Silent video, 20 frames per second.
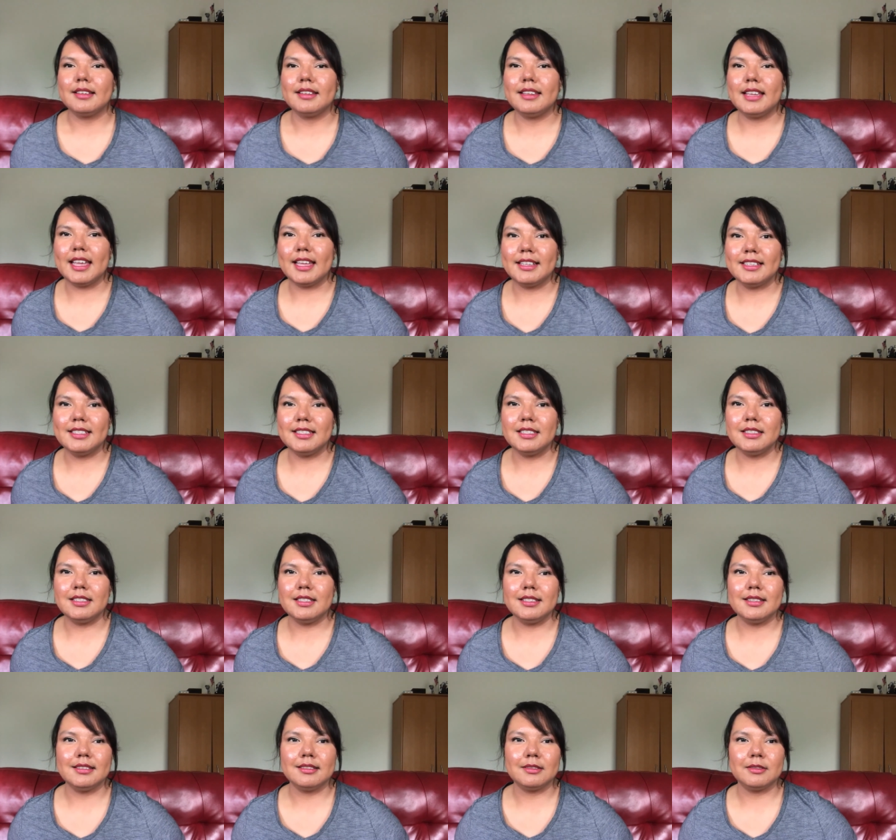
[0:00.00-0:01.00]

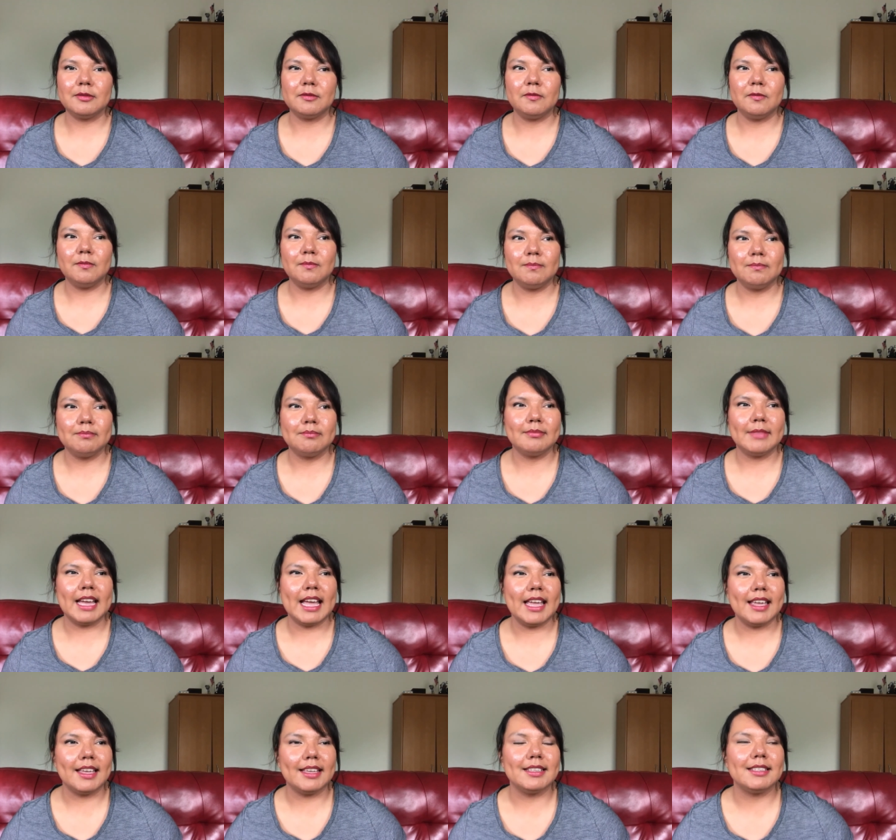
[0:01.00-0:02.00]
get,
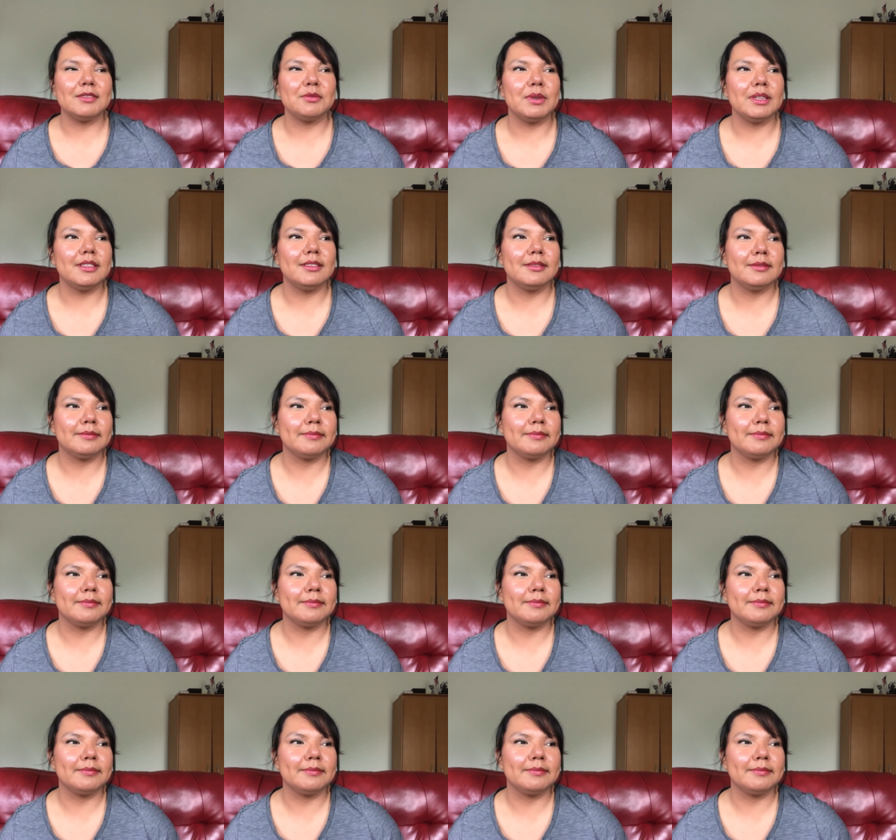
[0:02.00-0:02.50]
I guess, what